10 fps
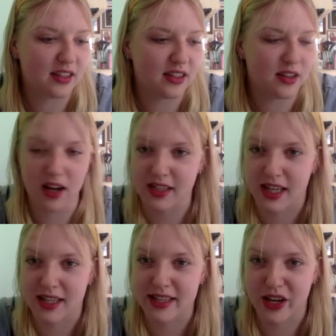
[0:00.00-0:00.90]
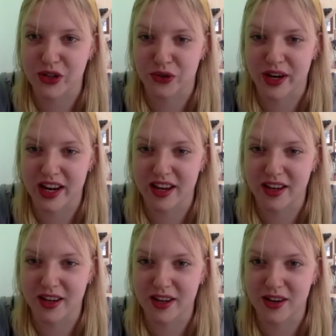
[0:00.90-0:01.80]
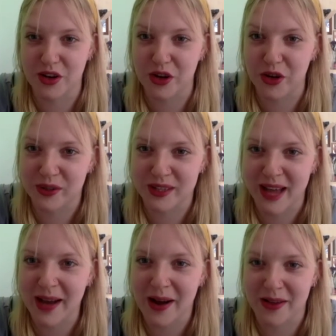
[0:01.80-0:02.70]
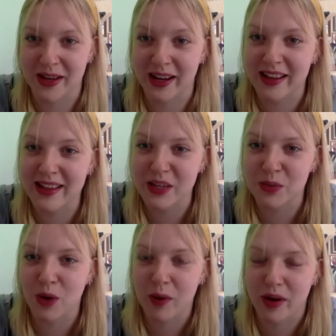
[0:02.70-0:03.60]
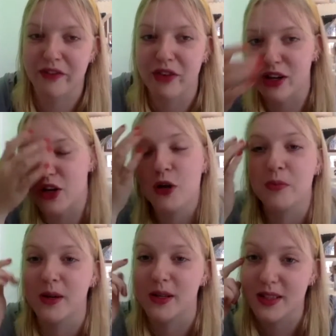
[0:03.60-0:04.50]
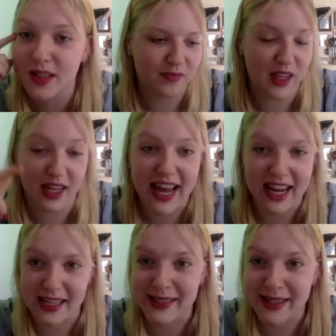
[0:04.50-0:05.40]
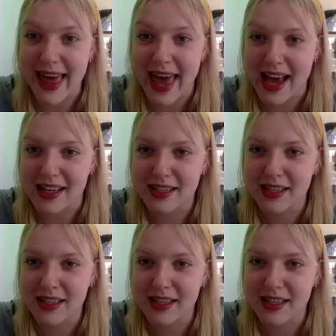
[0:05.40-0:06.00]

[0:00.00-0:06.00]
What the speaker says: 19th century nudes and that kind of thing. I think that's why when I first opened the link to this,